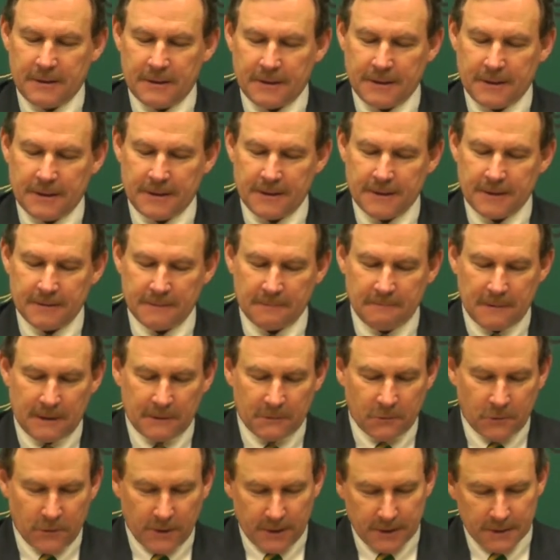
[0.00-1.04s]

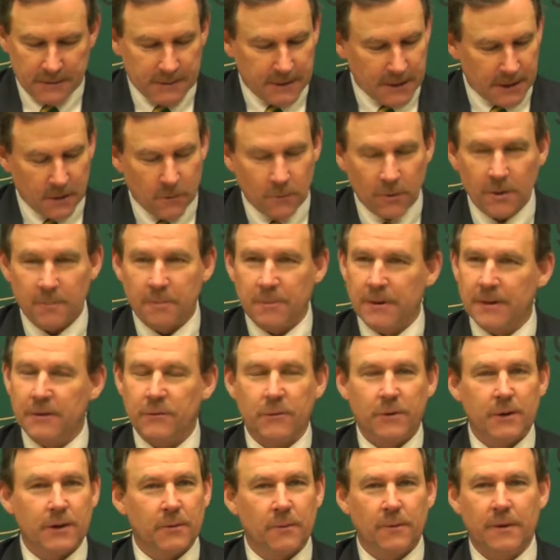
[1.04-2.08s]
I'll credit Delaware, played
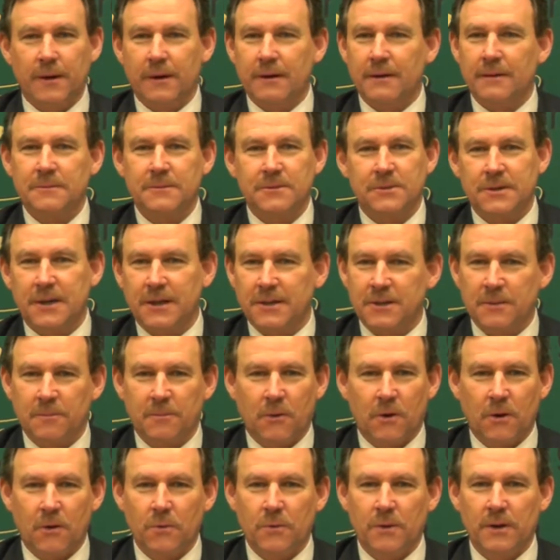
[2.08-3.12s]
really well, shot the
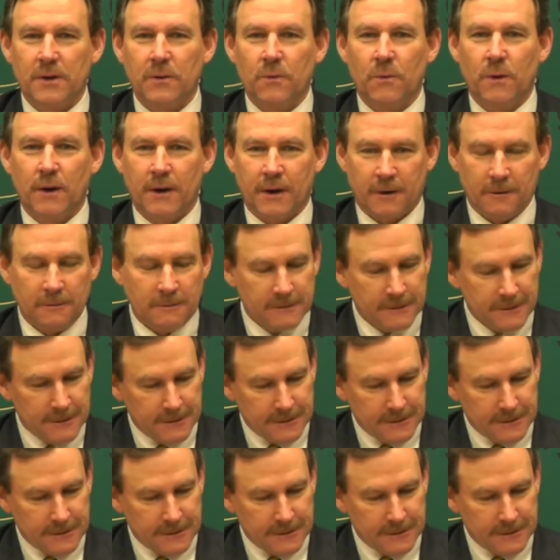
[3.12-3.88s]
ball really well,